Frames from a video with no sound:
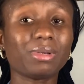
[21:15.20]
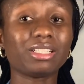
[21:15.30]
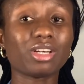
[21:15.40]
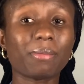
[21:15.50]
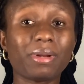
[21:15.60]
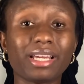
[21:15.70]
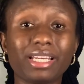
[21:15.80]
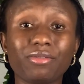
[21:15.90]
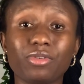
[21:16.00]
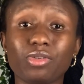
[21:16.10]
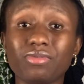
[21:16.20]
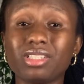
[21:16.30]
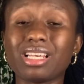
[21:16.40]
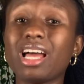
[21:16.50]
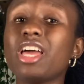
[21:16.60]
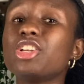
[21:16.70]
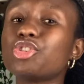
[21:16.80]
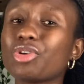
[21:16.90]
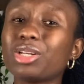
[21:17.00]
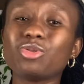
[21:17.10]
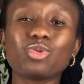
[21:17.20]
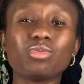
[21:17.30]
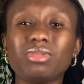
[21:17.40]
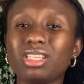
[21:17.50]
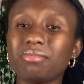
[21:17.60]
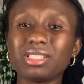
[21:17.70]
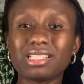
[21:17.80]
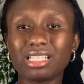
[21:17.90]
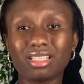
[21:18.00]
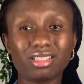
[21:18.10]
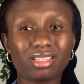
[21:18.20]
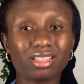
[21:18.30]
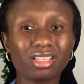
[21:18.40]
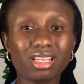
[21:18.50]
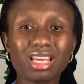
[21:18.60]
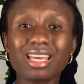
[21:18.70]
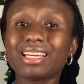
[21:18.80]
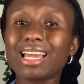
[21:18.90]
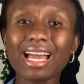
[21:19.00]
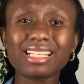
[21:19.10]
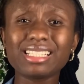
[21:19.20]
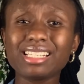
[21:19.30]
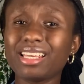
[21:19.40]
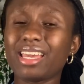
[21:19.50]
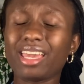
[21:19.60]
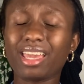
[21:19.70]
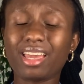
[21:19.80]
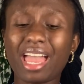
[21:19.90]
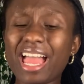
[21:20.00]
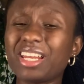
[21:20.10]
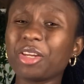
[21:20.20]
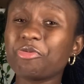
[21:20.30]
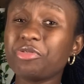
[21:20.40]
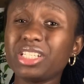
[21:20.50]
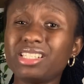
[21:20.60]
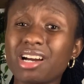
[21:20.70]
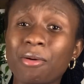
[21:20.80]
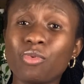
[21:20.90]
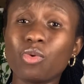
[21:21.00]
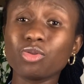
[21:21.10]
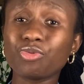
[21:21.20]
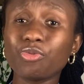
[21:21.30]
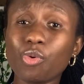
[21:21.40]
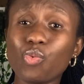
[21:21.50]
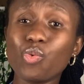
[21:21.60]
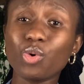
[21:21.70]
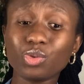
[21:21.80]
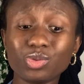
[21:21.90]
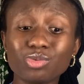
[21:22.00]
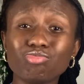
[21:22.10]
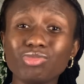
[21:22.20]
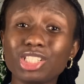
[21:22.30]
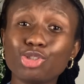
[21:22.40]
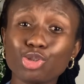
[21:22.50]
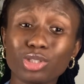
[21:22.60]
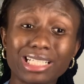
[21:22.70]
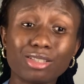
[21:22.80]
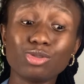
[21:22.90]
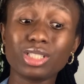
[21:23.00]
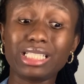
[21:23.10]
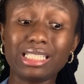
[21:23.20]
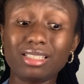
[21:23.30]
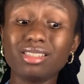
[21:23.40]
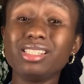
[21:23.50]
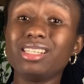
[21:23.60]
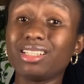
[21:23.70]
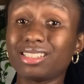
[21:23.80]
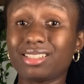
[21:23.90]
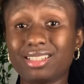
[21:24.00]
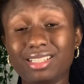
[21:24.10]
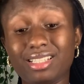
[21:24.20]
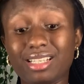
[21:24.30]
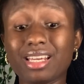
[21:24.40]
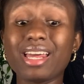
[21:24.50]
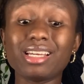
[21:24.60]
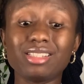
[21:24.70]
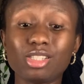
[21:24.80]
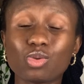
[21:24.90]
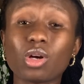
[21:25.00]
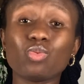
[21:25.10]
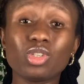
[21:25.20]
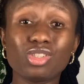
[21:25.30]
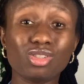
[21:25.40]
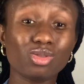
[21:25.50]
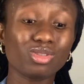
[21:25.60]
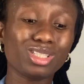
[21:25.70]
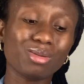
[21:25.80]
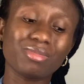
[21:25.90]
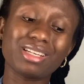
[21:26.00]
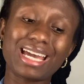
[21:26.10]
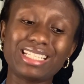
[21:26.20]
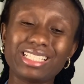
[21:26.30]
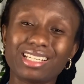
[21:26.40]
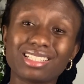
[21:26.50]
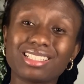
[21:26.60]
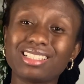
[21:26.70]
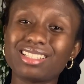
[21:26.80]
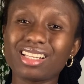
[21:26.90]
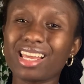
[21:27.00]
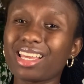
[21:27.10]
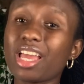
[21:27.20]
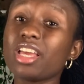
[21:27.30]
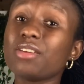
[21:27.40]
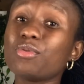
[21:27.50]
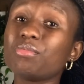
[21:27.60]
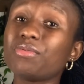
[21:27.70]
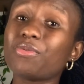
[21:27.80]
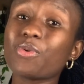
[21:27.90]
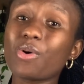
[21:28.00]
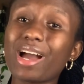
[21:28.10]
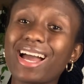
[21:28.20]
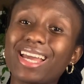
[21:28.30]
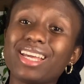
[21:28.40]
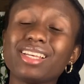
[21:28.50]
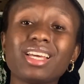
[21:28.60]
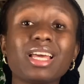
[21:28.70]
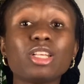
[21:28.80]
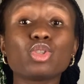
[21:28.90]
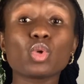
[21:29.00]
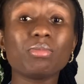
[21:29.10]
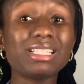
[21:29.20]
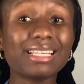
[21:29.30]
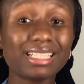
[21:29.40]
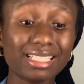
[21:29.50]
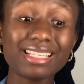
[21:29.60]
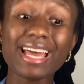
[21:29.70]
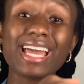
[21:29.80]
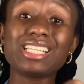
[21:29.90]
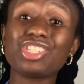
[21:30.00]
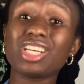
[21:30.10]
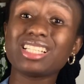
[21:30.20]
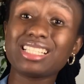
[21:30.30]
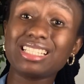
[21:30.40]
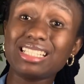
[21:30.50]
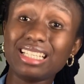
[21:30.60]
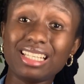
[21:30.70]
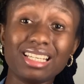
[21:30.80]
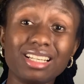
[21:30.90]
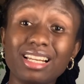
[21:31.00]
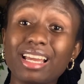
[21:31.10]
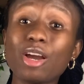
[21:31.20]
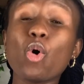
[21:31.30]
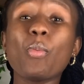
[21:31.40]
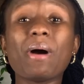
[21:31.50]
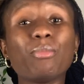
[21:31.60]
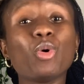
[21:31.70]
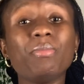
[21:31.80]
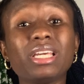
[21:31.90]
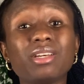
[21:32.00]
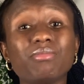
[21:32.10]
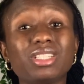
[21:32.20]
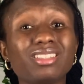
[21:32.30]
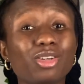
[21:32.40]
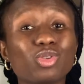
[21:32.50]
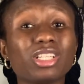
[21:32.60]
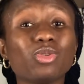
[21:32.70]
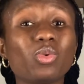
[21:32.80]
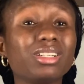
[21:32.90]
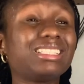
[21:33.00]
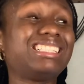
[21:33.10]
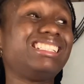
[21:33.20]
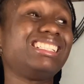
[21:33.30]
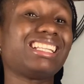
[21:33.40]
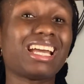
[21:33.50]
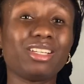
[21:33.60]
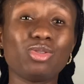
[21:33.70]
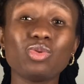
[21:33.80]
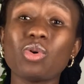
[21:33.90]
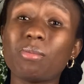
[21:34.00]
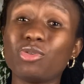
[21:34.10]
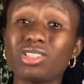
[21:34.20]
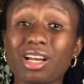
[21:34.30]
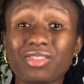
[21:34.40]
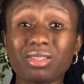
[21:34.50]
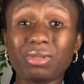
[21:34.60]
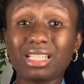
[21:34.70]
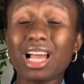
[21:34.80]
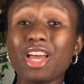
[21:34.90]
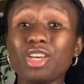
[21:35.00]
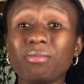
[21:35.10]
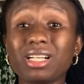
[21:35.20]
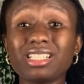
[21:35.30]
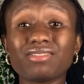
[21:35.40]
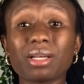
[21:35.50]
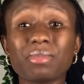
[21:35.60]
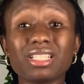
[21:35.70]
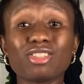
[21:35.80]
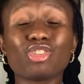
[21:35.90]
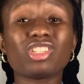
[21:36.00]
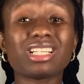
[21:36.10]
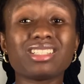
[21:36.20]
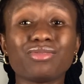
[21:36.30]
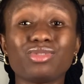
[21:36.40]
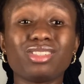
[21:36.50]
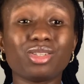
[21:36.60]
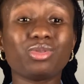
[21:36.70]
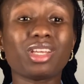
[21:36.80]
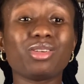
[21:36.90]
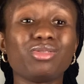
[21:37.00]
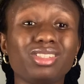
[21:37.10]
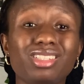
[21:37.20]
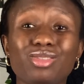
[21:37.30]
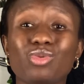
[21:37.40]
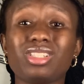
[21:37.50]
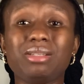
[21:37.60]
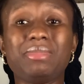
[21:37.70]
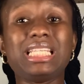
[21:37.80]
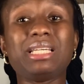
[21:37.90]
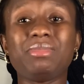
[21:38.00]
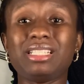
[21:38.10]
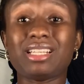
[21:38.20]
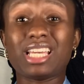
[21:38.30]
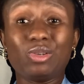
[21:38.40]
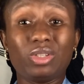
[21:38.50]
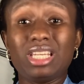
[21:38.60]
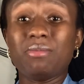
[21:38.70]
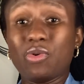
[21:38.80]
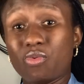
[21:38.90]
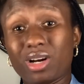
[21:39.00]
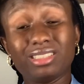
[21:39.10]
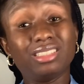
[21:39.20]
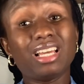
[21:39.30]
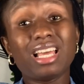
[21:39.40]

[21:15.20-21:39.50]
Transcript: and you're applying for your visa, try not to make mistakes. Guys, see, I did read down word for word. Make sure that, okay, yes, tick. This one, what is your name? I checked it. Like, even before I submitted it, I checked it again. Like, hope I'm not making mistake, because I don't want to deny. Do you know how much I've spent? Imagine after paying 670, they will tell you this is what they made them deny your name on one